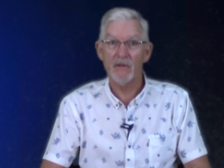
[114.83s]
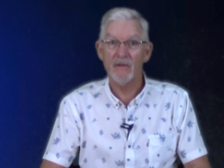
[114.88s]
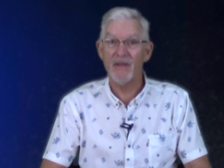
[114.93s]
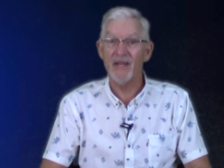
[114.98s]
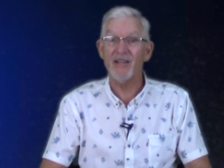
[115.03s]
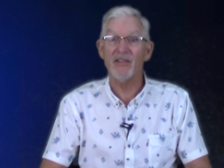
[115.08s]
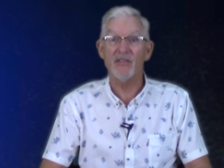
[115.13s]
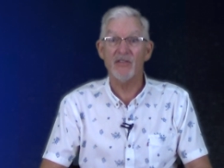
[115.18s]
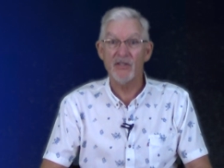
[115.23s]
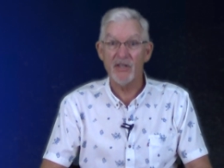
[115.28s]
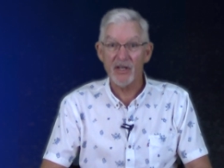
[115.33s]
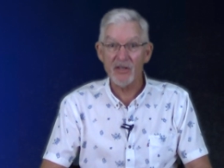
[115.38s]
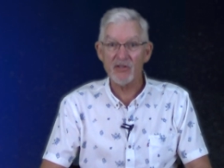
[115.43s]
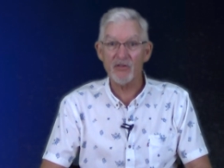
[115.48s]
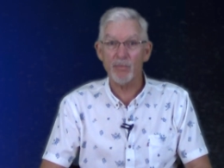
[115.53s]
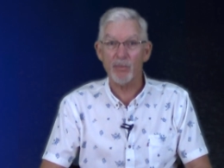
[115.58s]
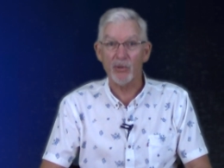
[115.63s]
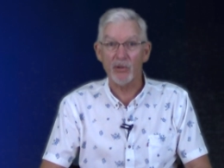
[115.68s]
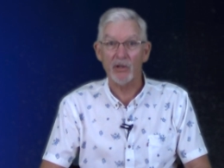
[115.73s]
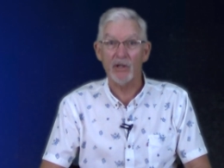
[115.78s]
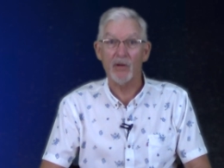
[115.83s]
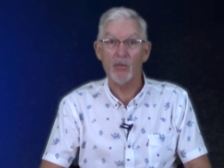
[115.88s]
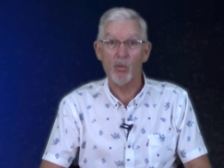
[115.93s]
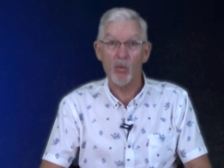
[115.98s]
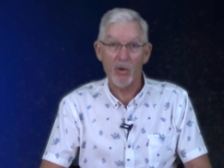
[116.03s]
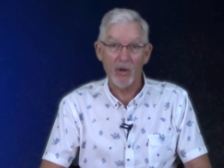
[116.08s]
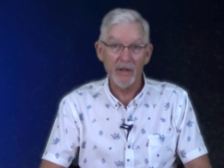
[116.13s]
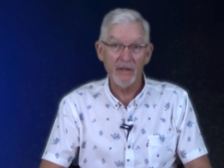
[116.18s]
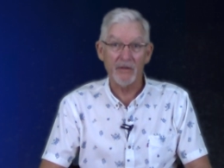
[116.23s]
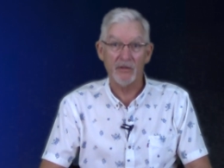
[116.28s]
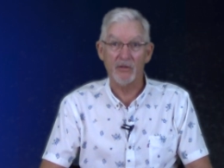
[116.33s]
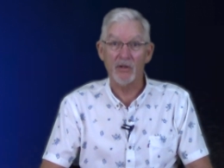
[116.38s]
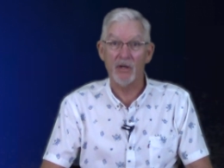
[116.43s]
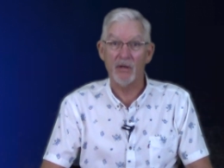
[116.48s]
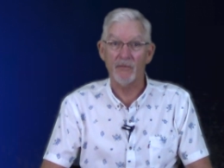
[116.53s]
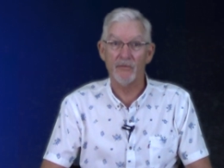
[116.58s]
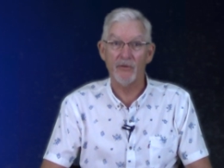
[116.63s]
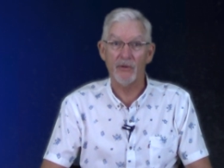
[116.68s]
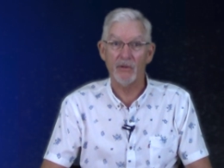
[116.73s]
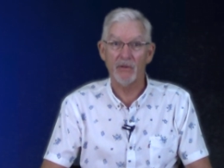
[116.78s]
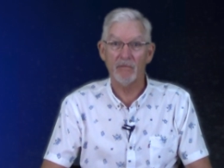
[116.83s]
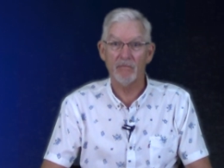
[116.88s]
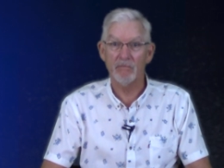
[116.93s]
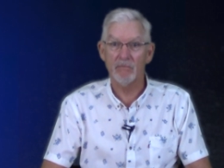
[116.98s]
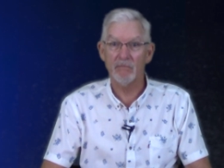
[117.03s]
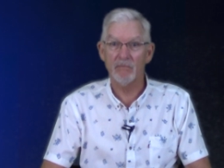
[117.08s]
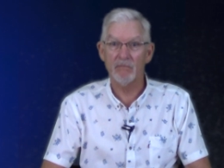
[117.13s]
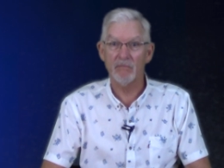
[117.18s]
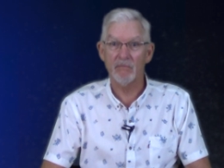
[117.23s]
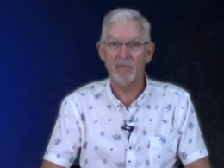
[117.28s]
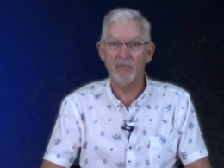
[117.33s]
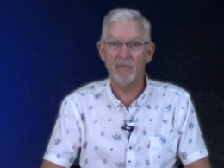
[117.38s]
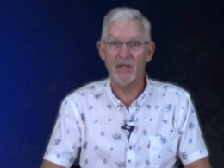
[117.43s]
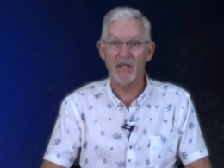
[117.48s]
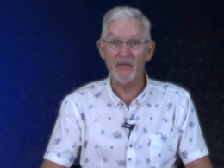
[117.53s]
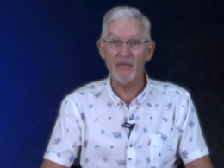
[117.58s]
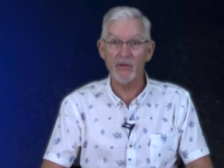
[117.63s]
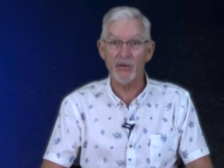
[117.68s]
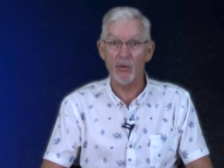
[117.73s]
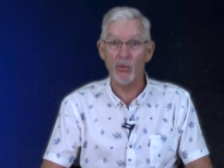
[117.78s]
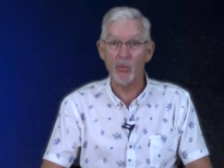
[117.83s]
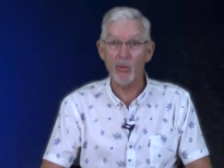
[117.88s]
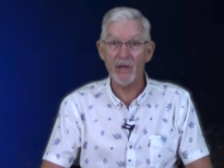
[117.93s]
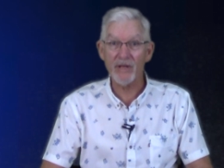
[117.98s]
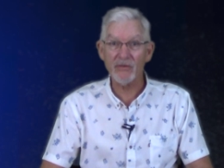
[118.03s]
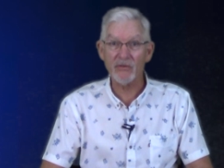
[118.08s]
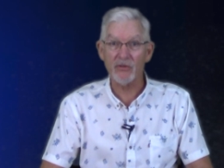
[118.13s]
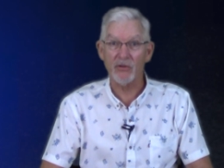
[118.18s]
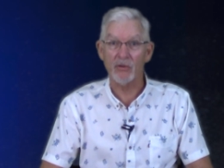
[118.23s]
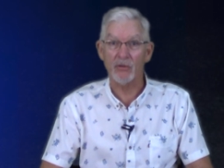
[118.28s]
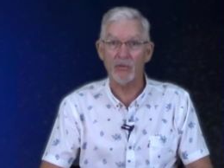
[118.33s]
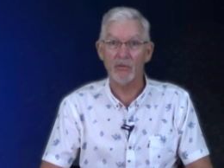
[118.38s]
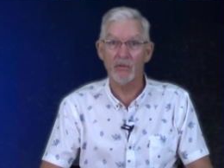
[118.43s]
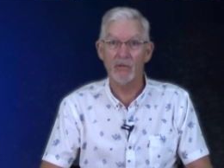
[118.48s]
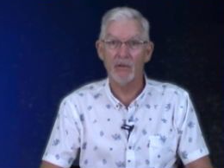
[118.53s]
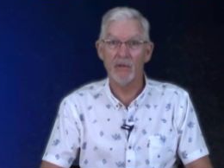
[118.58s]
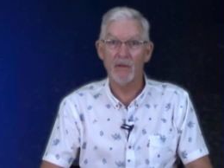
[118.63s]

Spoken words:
They desperately wanted comfort, even a rescue.